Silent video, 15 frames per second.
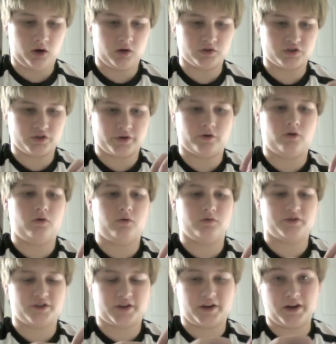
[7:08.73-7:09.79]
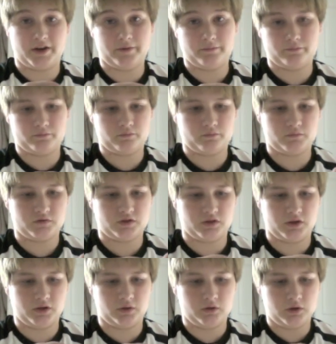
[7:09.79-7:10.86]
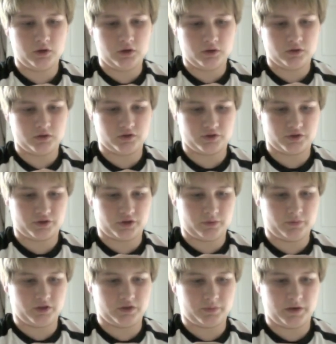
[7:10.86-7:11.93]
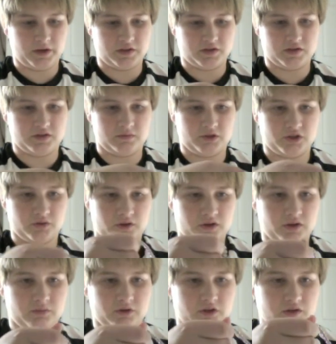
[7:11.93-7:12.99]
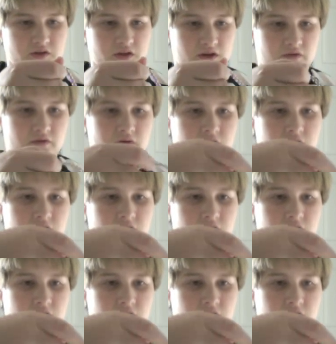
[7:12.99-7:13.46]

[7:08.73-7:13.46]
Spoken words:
circle, which you can't, so, because there's going to be spaces in between them and stuff.